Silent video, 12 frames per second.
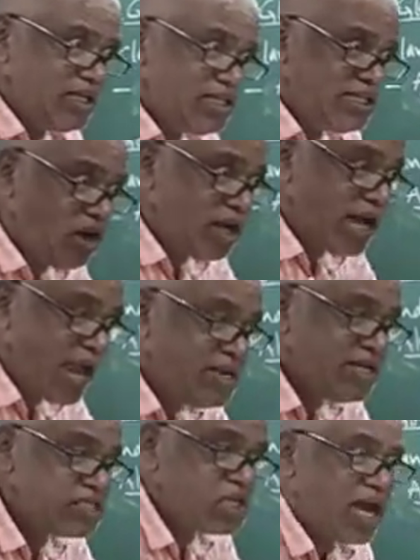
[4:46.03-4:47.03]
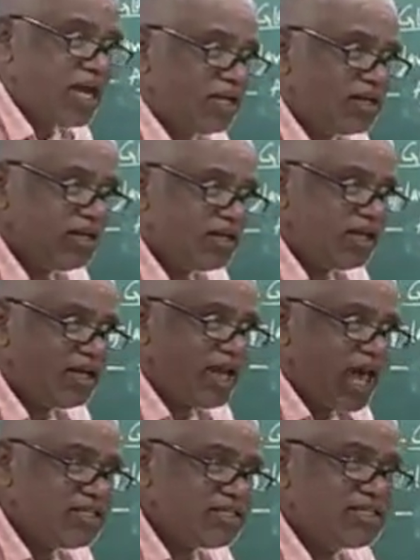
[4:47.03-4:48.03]
not an entire
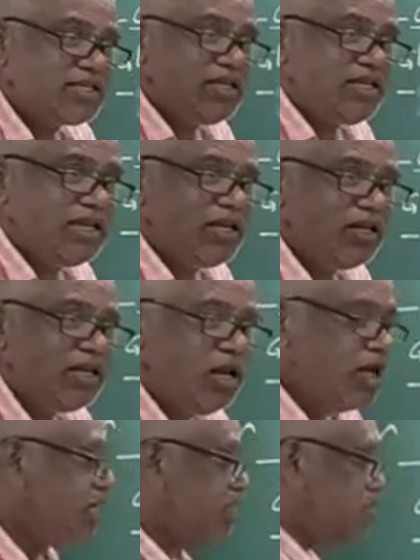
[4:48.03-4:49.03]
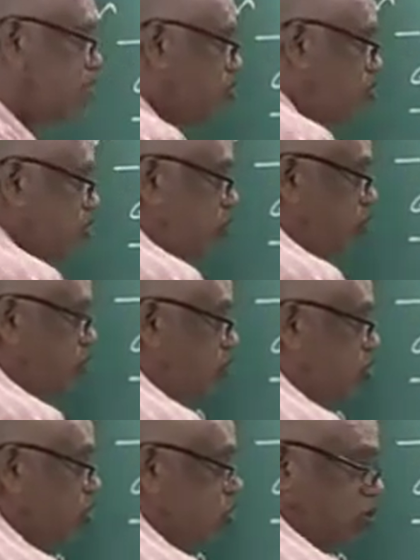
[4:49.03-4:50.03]
as a single. It is divisible
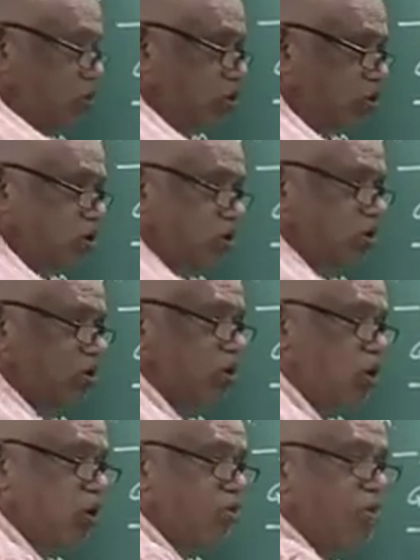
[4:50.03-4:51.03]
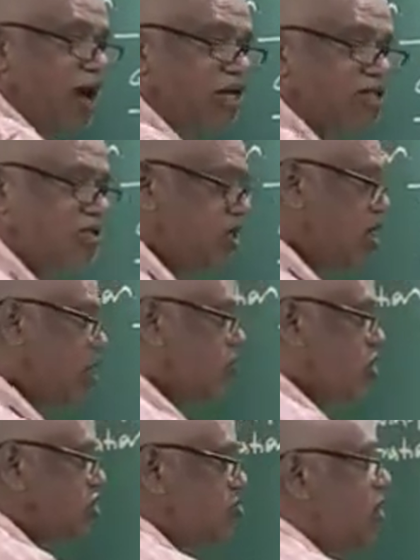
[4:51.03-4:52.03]
into mass.
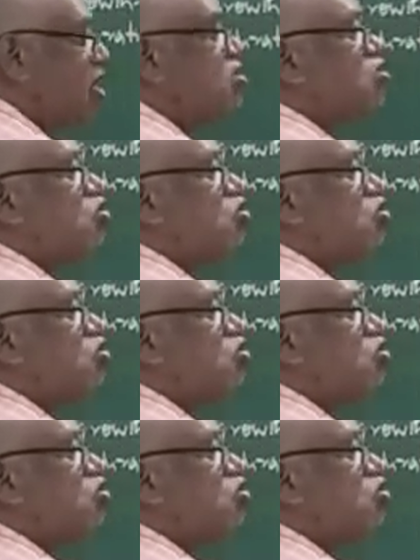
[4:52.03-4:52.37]
This mass is